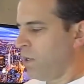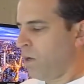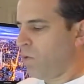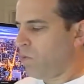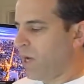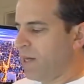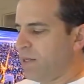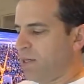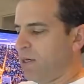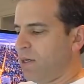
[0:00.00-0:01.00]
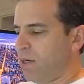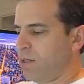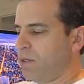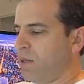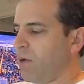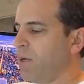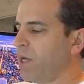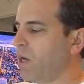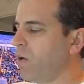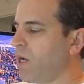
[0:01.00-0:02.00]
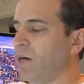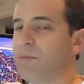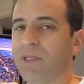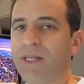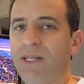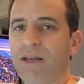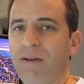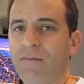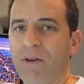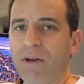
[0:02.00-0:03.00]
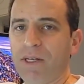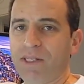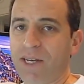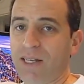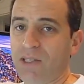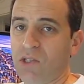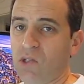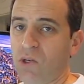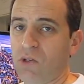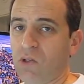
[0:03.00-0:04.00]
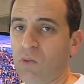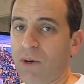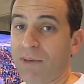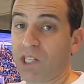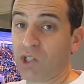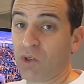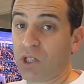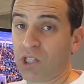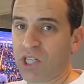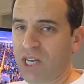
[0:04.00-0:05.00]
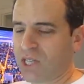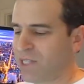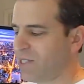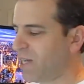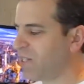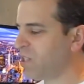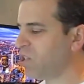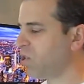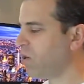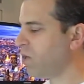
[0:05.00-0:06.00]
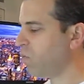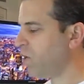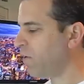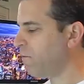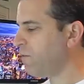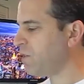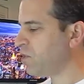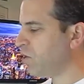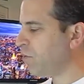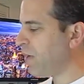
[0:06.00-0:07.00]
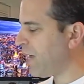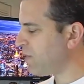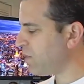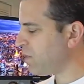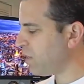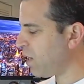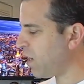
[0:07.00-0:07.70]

All right, so there we go. It comes in various sizes, so you do want to make sure to check the sizing chart, what fits you best.